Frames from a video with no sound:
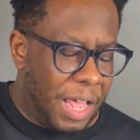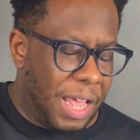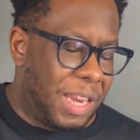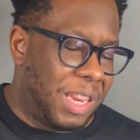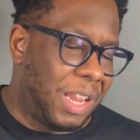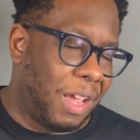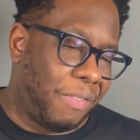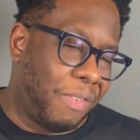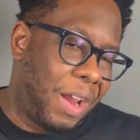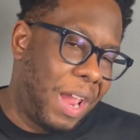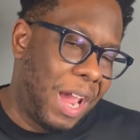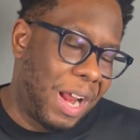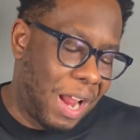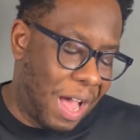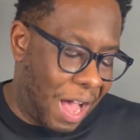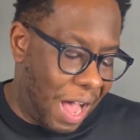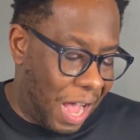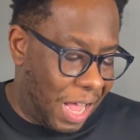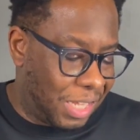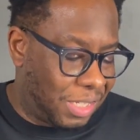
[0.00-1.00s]
Never had a
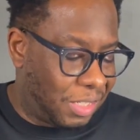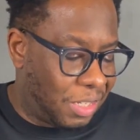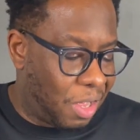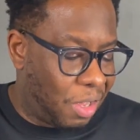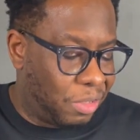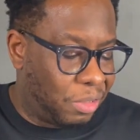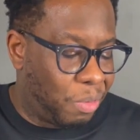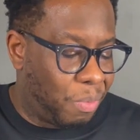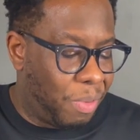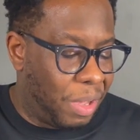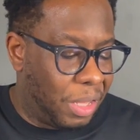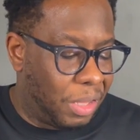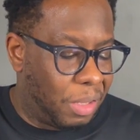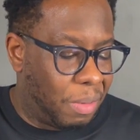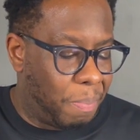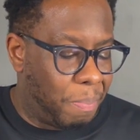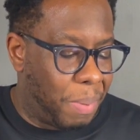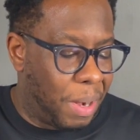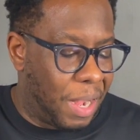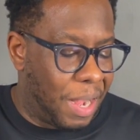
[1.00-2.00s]
hot sauce
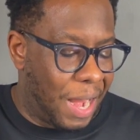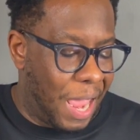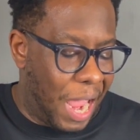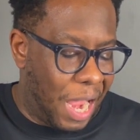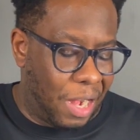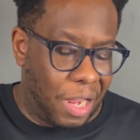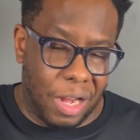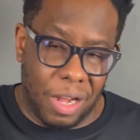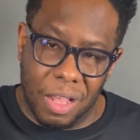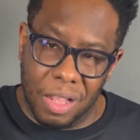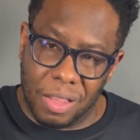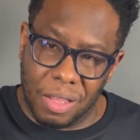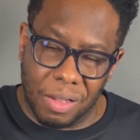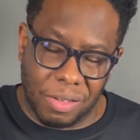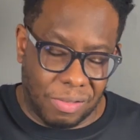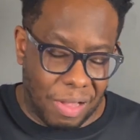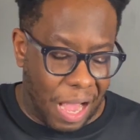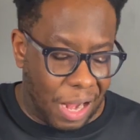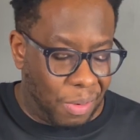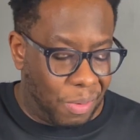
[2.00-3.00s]
with banana in it though,
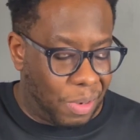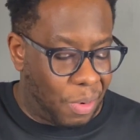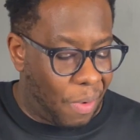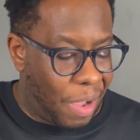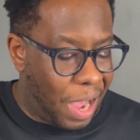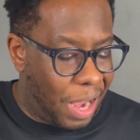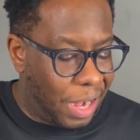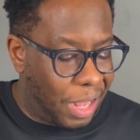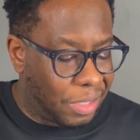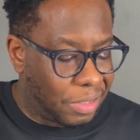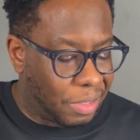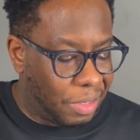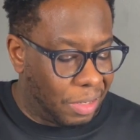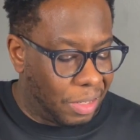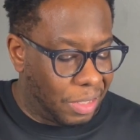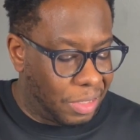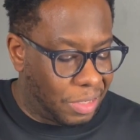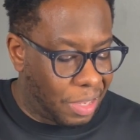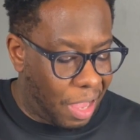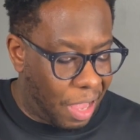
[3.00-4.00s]
so I don't know how that's
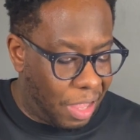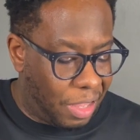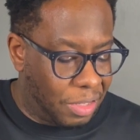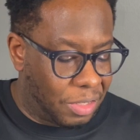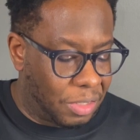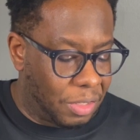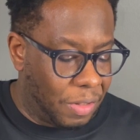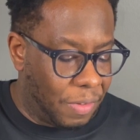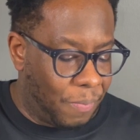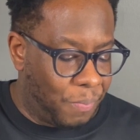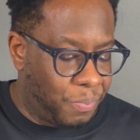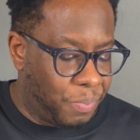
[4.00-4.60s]
gonna taste.